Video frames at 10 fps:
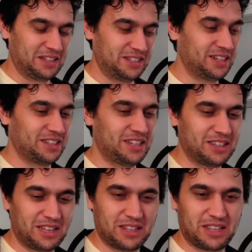
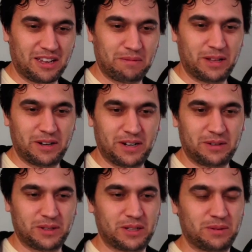The other thing I played
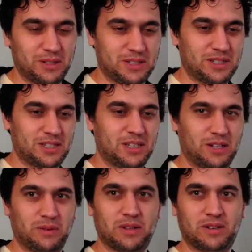around with was just
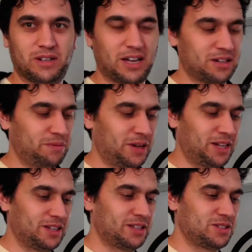seeing whether or not I could make
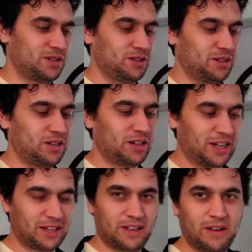it so you could
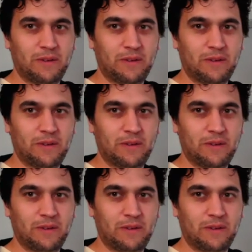like